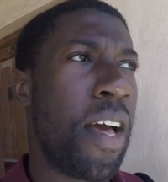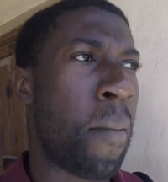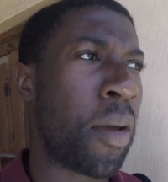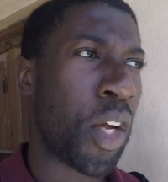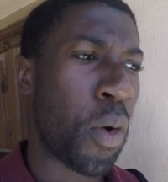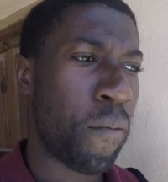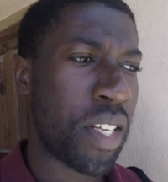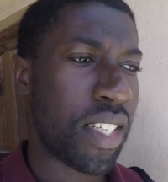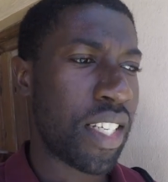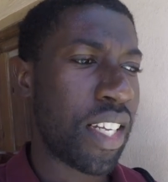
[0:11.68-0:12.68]
I'm gonna go
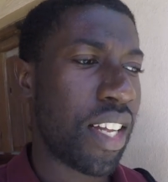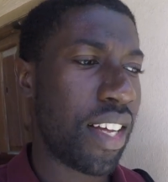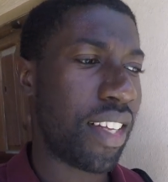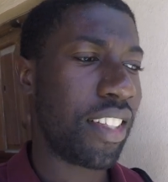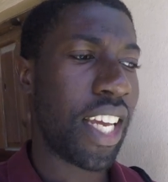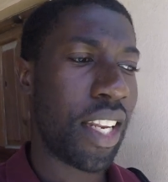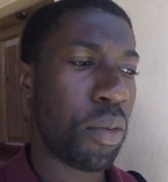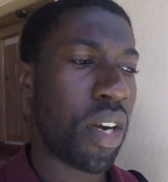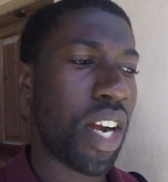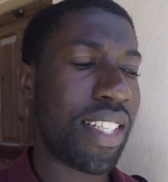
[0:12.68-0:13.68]
visit a lady
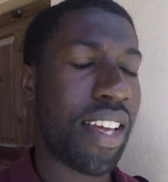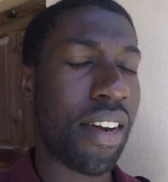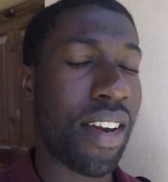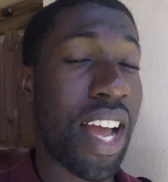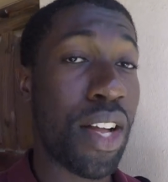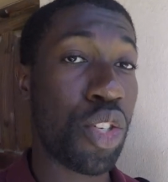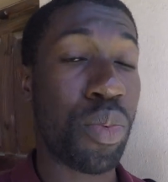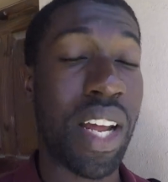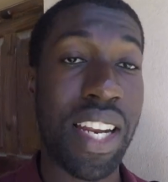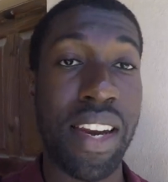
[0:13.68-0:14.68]
where I stayed at her
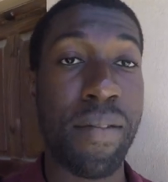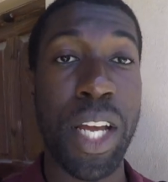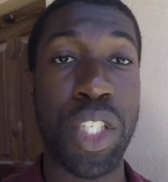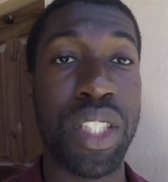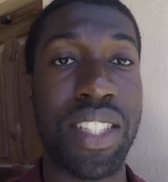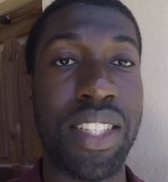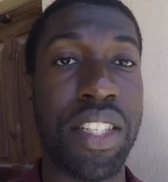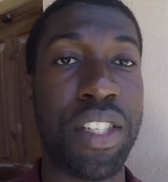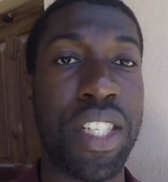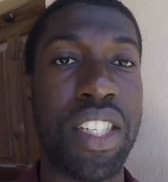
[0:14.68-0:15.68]
house when I did an evangelistic
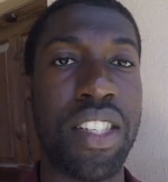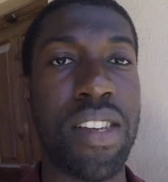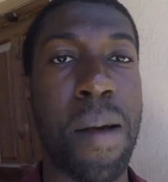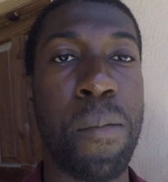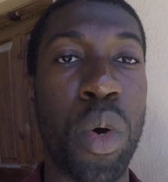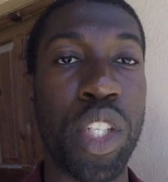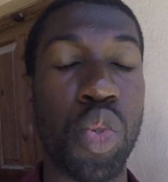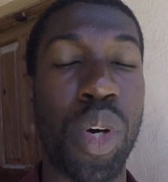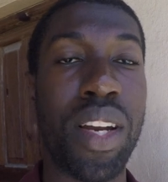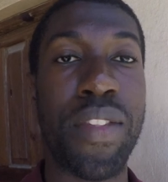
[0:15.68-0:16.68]
series. I'm going
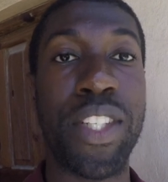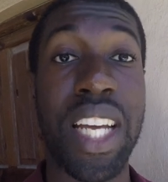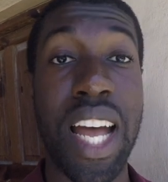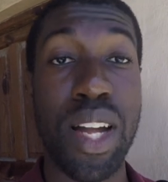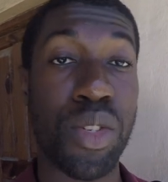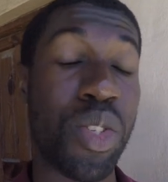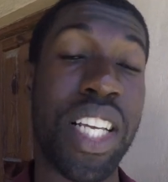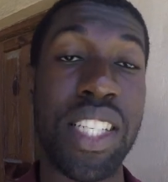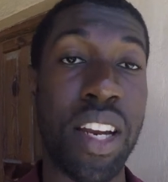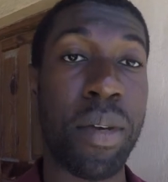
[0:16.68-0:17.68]
to another town, so
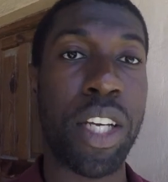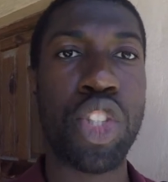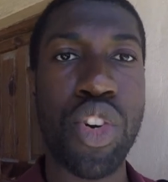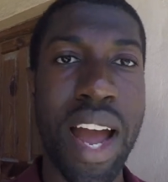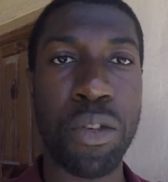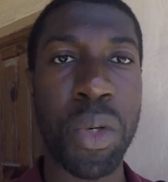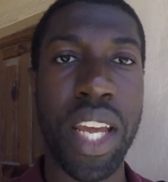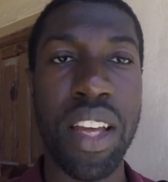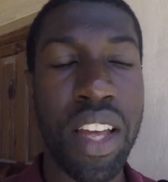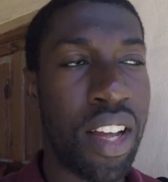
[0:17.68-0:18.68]
today's gonna be a travel
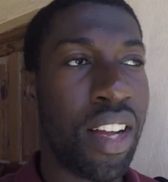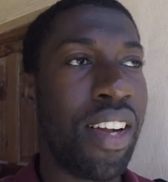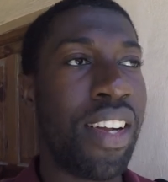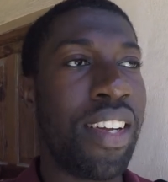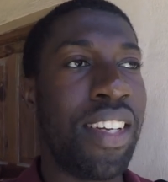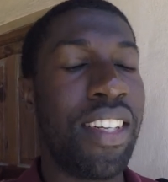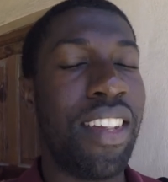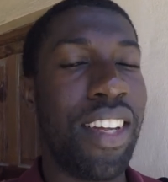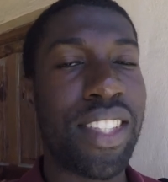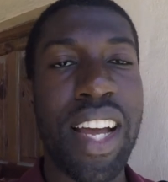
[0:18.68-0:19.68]
day.
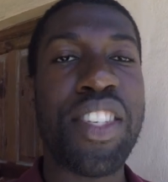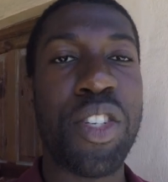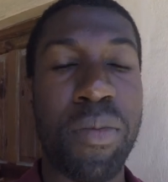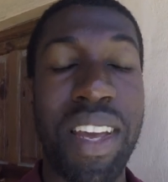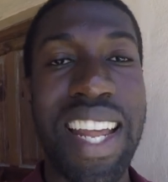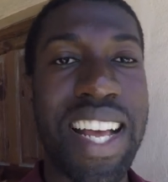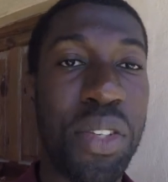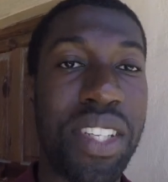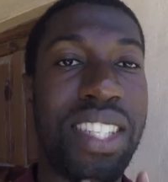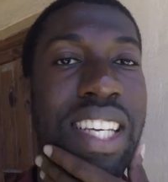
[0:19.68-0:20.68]
There's a lot to do, man.
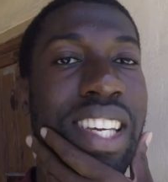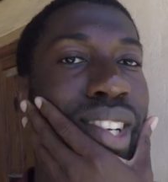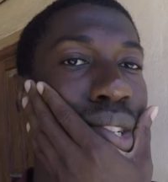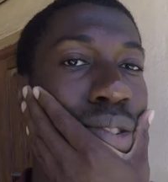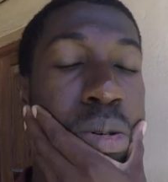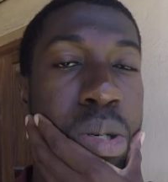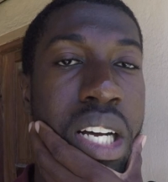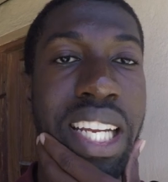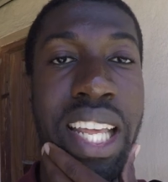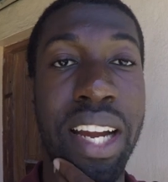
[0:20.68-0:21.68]
As you can see, ooh,
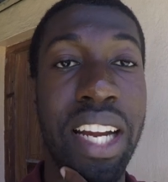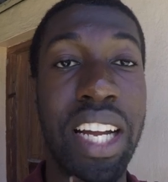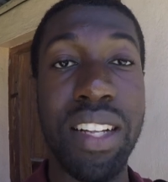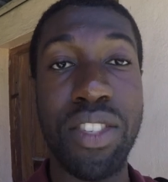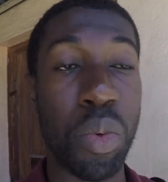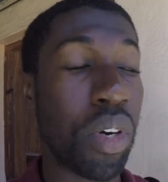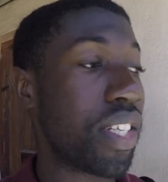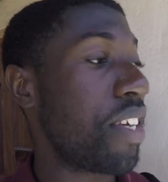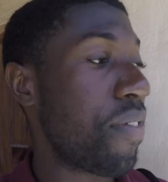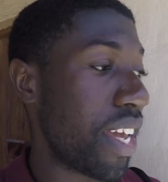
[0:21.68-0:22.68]
I need a haircut. So we're
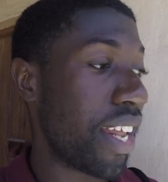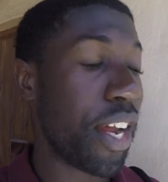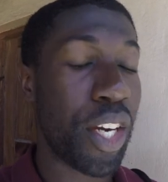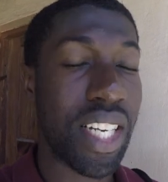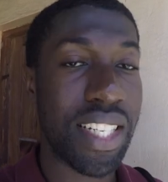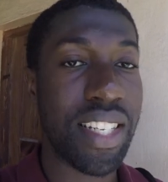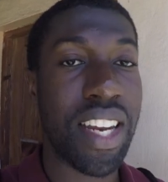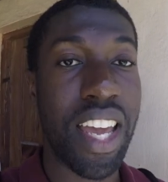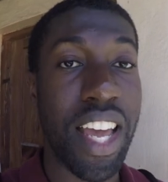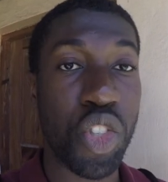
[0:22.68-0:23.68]
gonna see if I can get a haircut
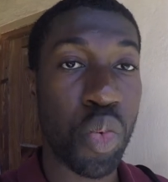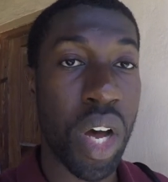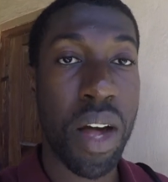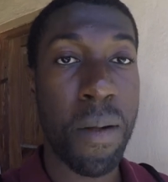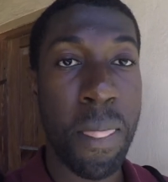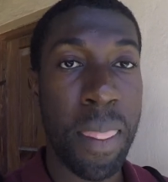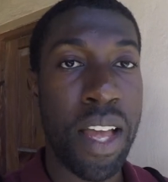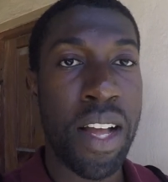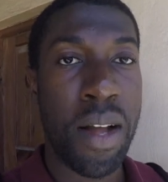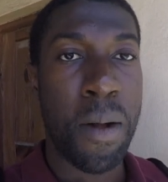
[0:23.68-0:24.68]
today as well.
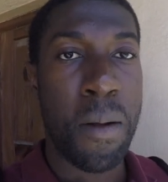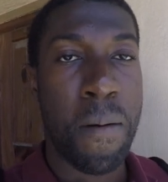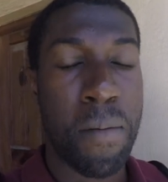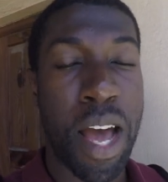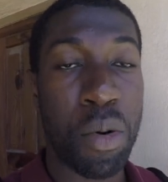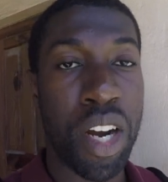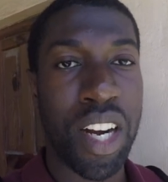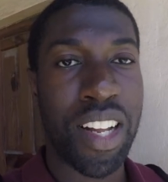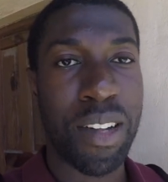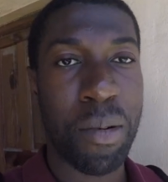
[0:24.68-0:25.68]
My
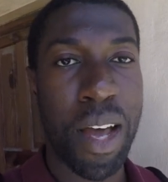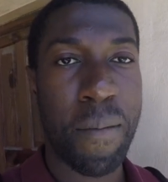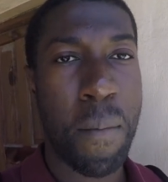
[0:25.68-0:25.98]
word, but